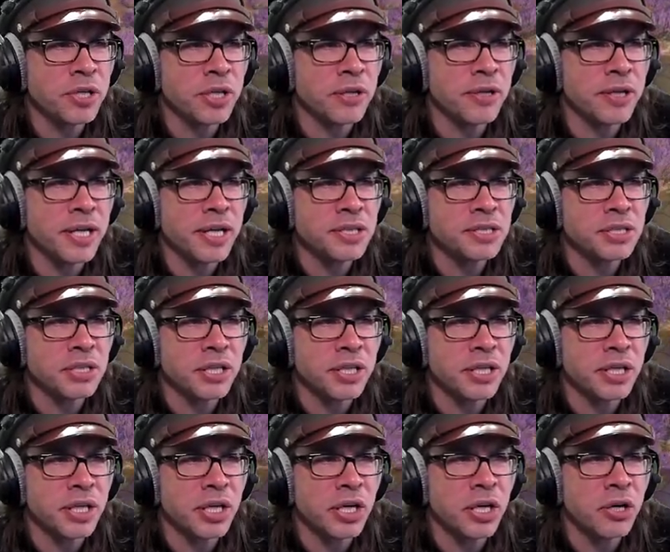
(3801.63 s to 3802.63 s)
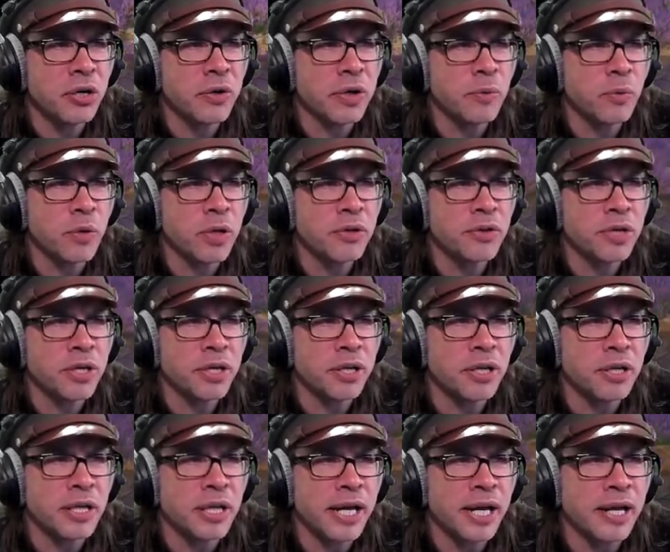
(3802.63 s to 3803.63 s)
grenades are going to go and where they're going to
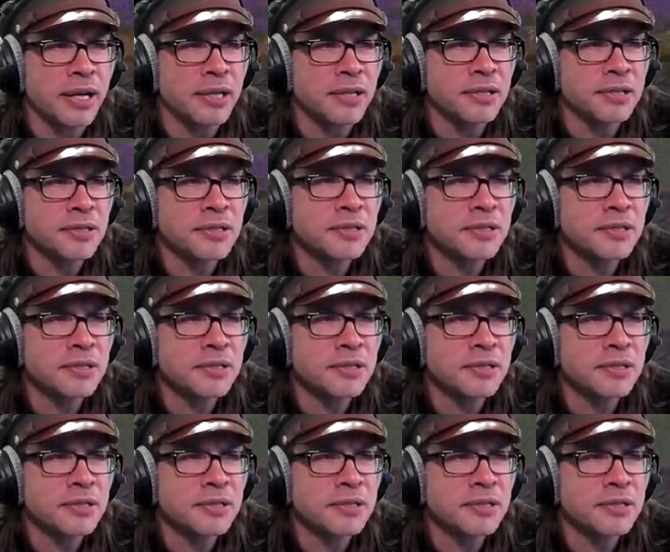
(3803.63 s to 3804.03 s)
land.